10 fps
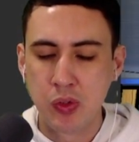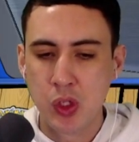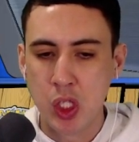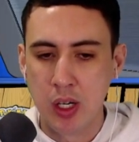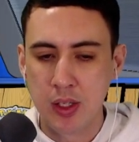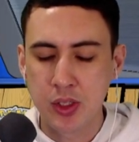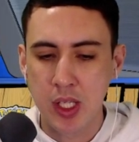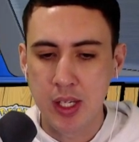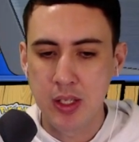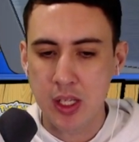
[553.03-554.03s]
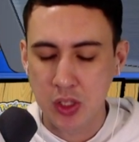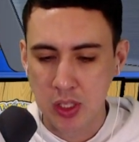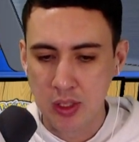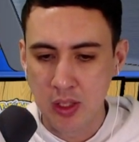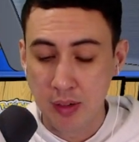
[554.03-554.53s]
Charizard next
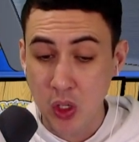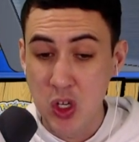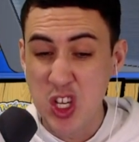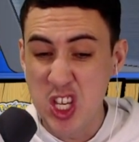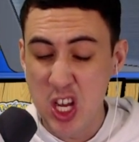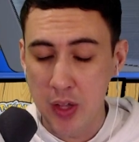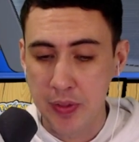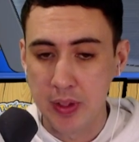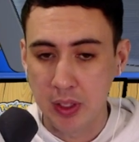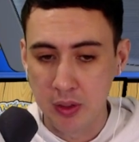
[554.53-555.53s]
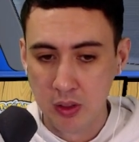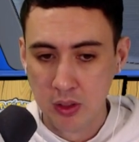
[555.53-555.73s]
turn, I've got nothing.